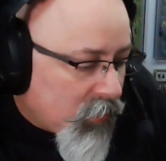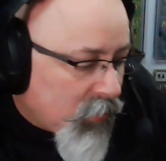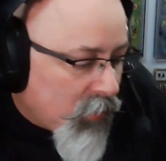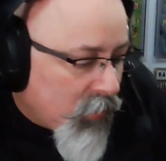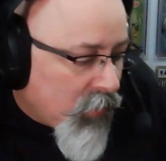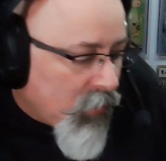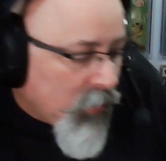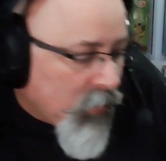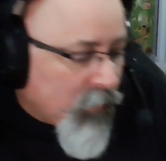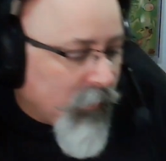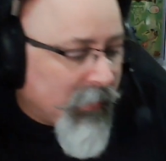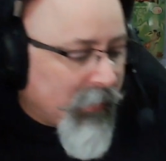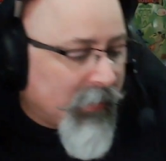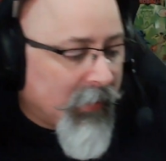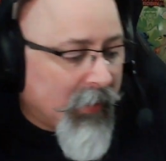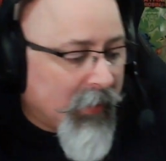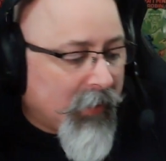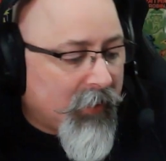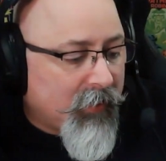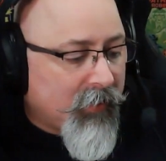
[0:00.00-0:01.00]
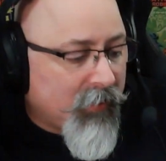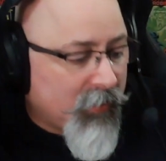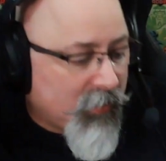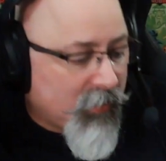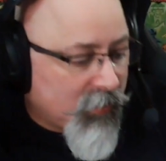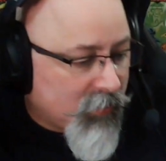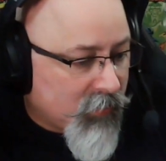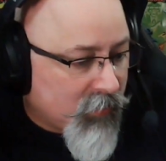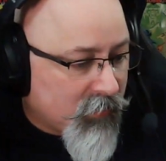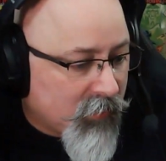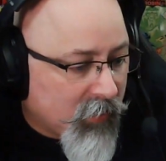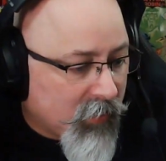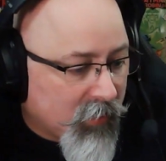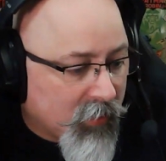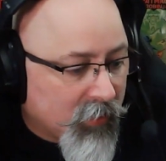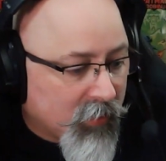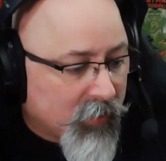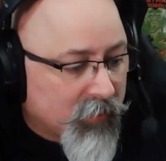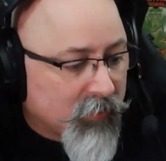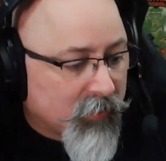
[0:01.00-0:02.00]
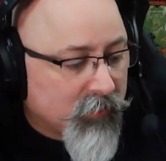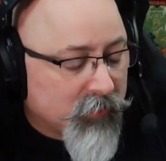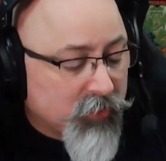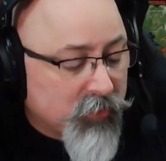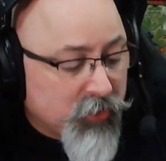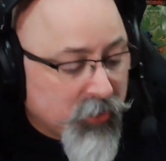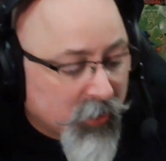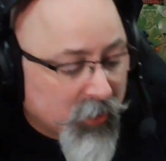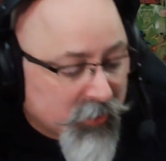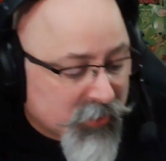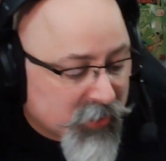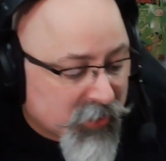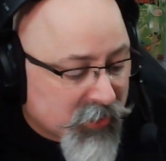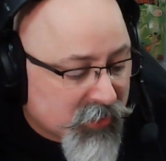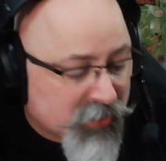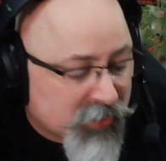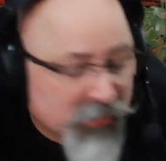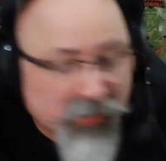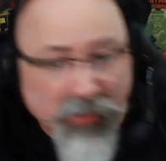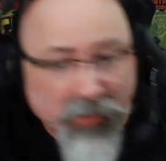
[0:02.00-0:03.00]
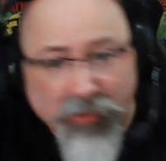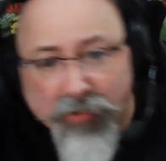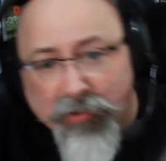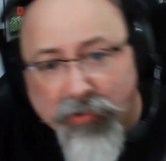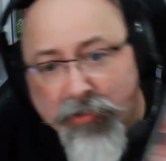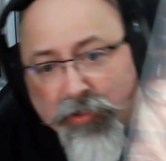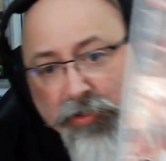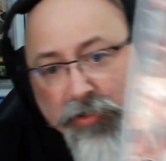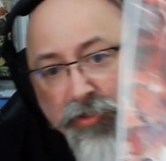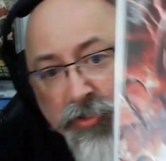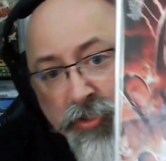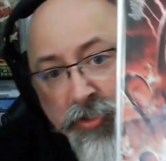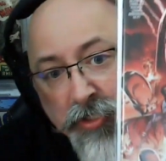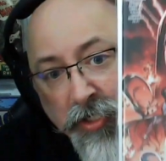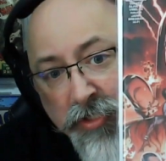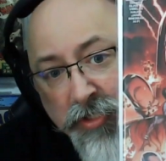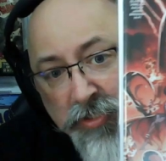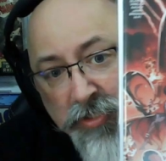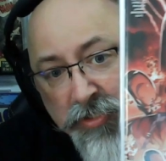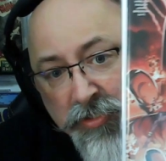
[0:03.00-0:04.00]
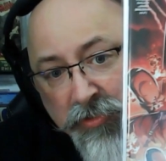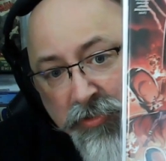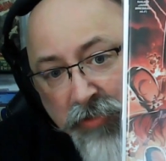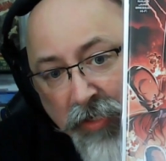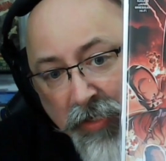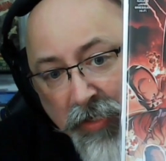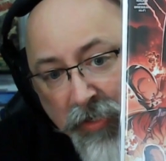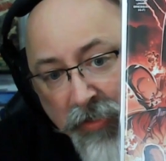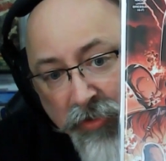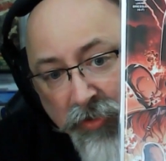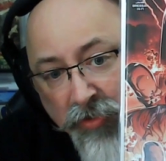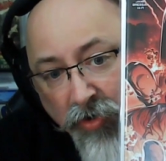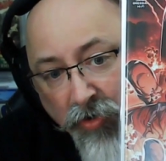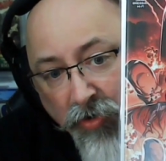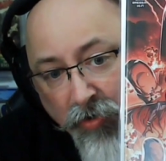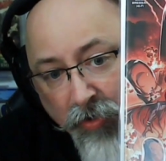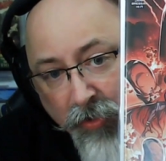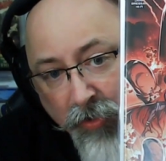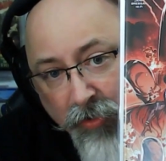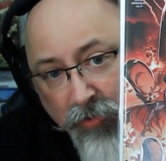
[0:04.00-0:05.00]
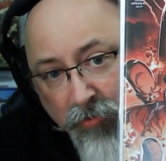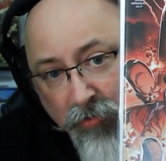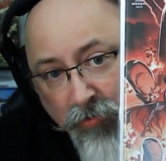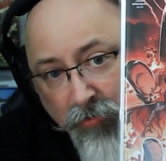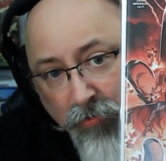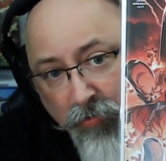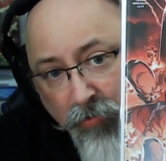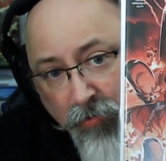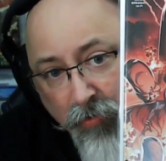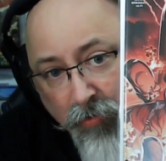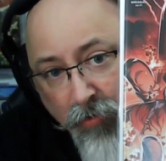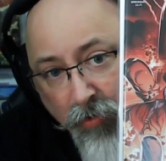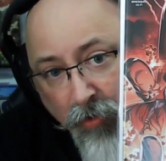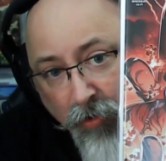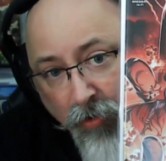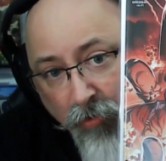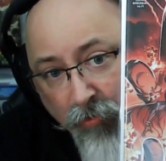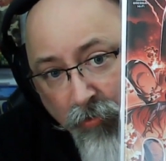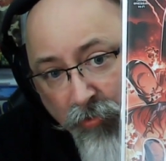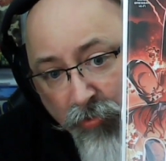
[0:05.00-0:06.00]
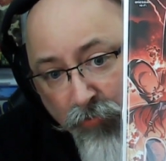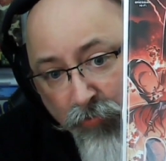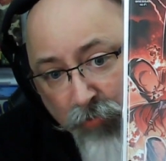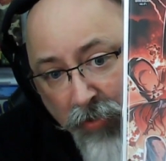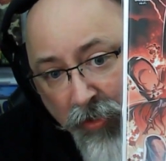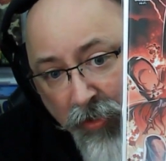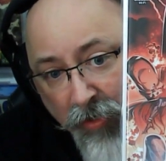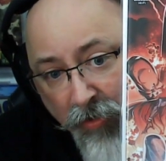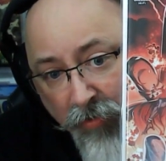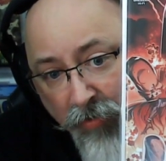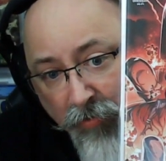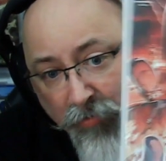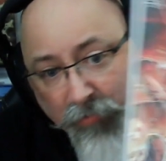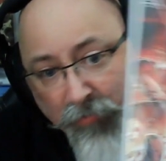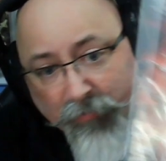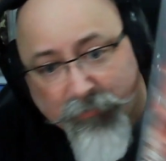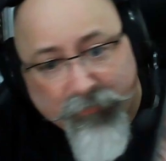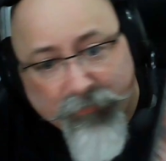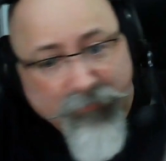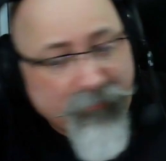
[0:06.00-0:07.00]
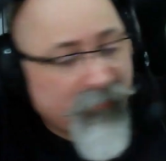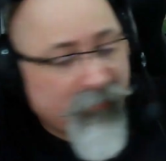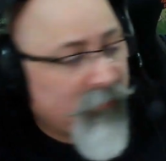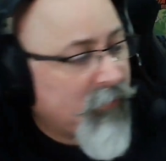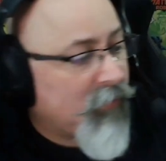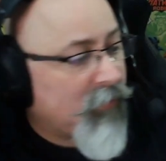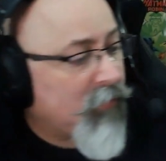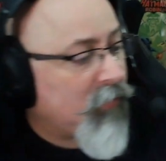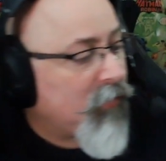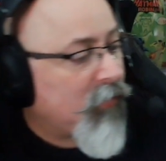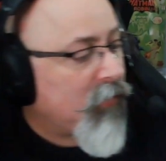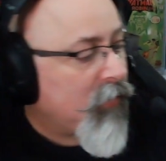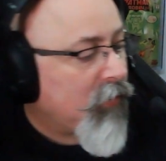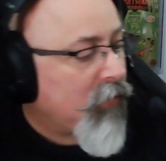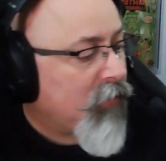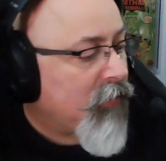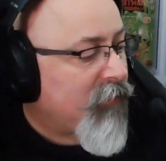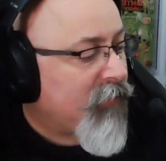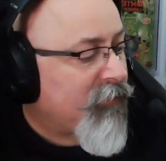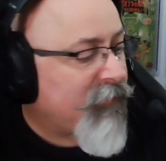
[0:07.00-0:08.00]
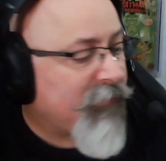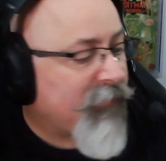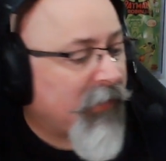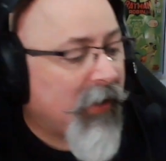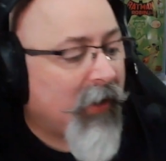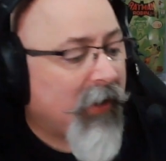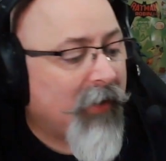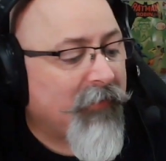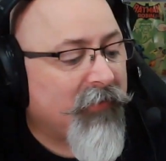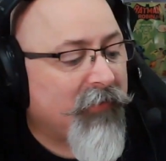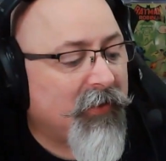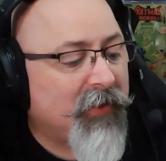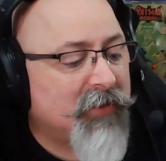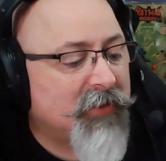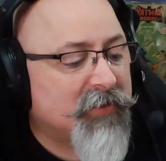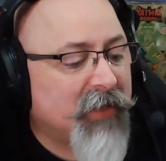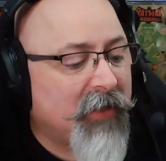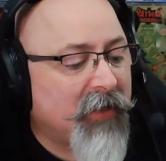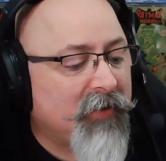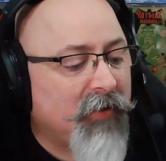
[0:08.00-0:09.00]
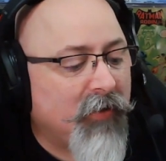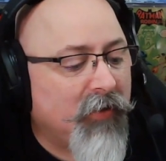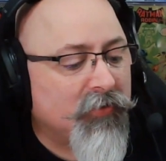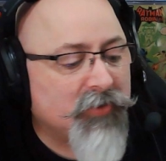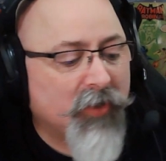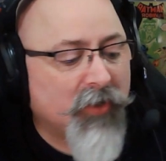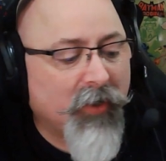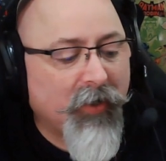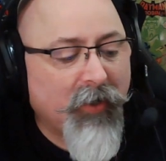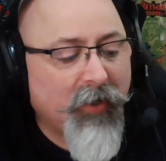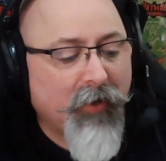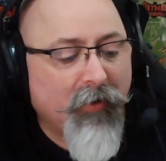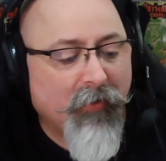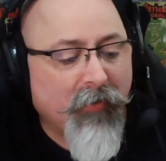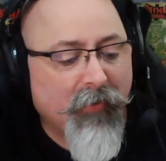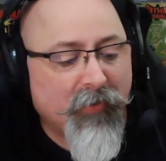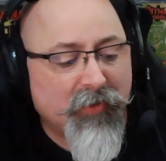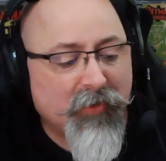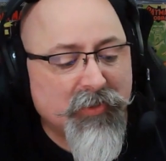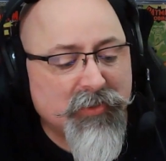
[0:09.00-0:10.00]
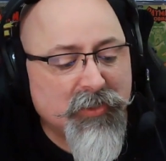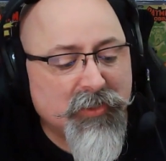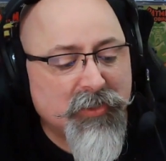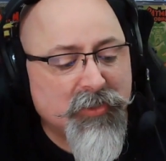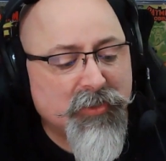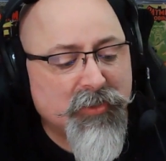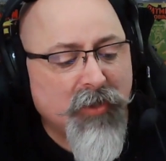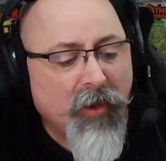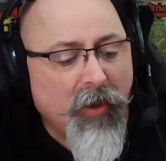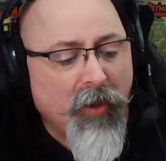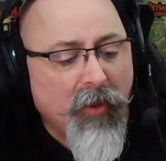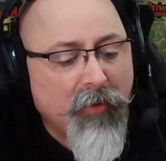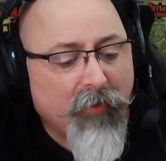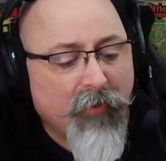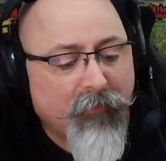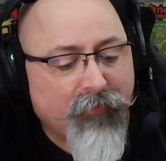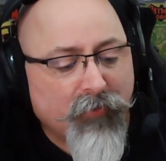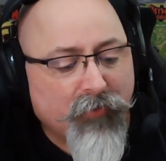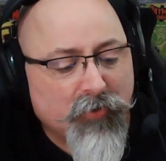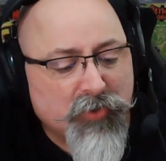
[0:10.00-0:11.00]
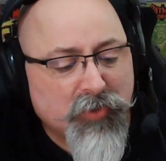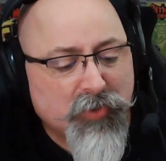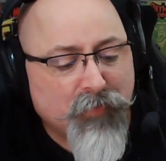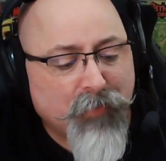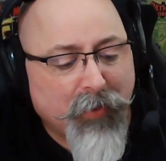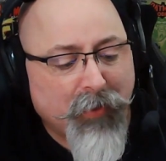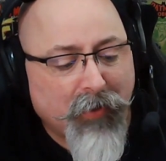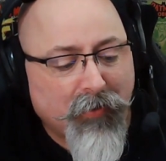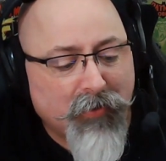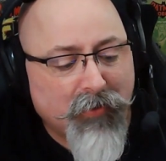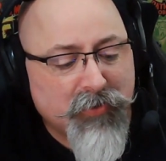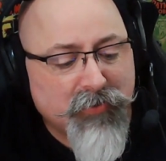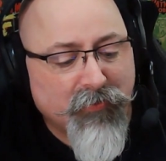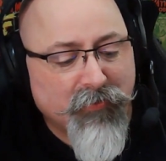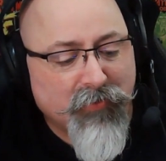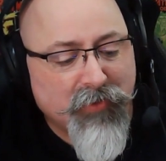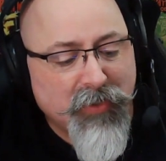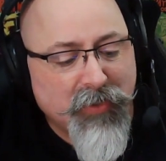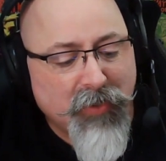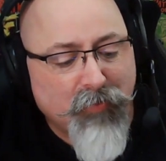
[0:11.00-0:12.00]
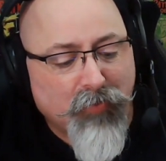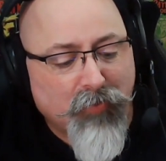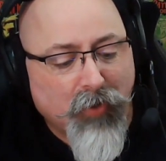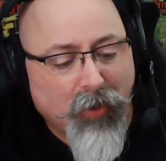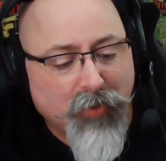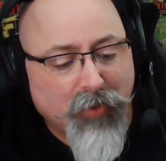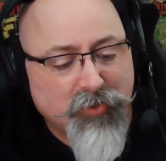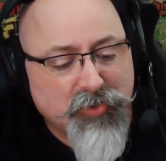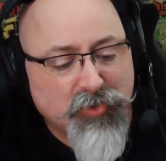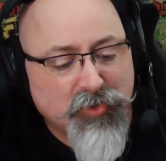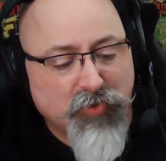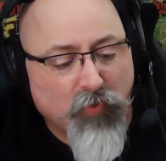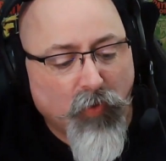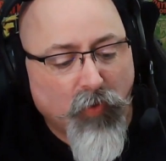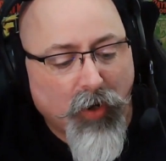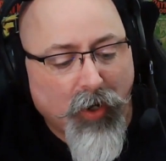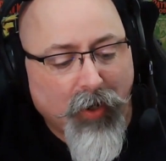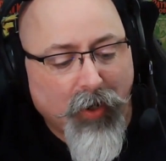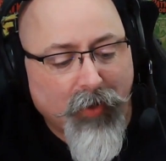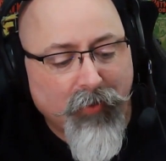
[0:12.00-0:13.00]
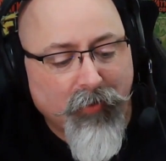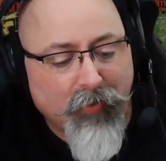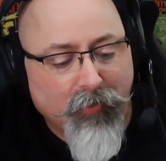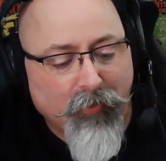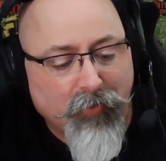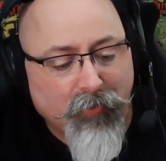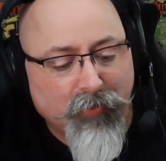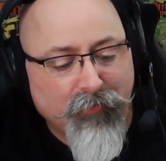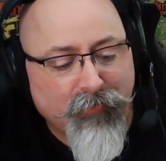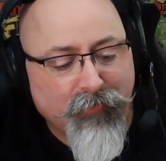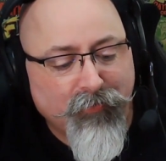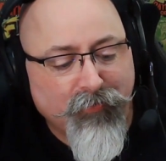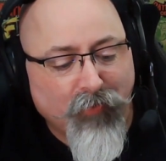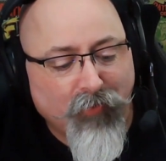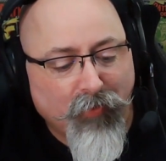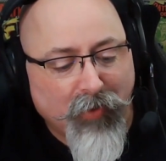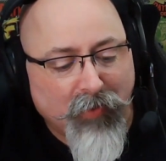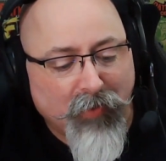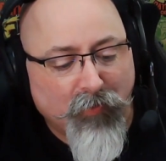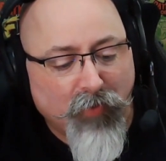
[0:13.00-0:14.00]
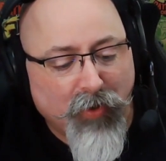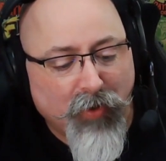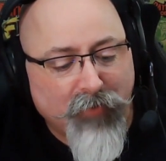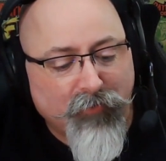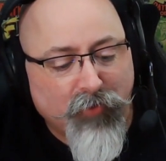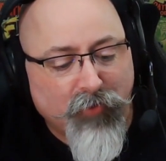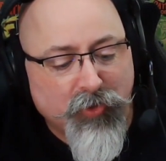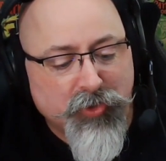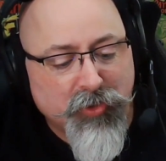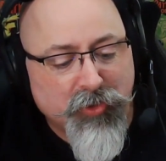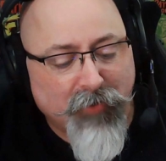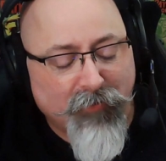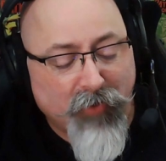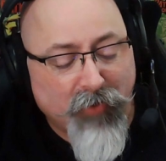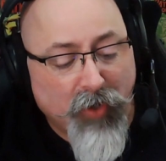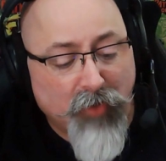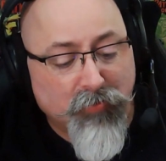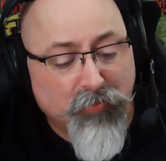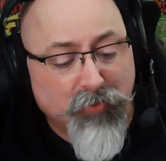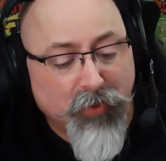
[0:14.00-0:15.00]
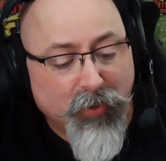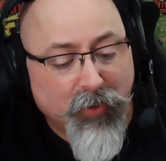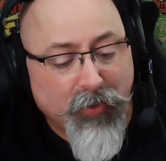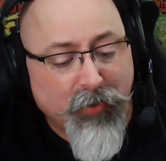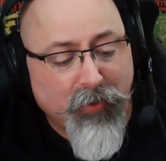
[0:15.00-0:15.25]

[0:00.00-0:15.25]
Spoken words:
We got Justice League Incarnate, 3 of 5, and it's got notes on it here that this is the first appearance of the Nimrod Squad, Earth 41 version of Youngblood,